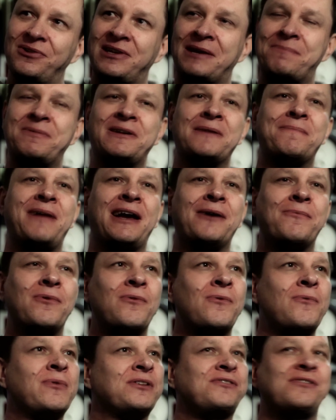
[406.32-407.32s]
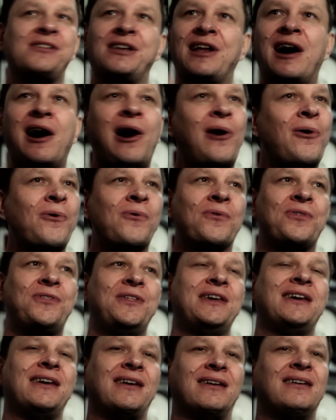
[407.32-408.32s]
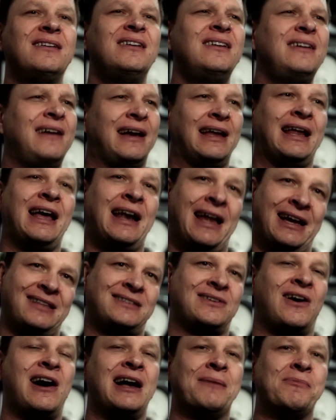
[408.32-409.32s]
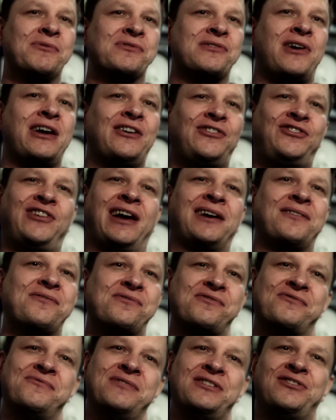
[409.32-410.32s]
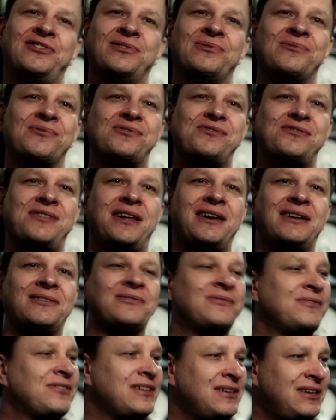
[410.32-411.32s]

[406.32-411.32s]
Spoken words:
up in the back wall. We see the whole thing. And at that time it was like Shaka's original set with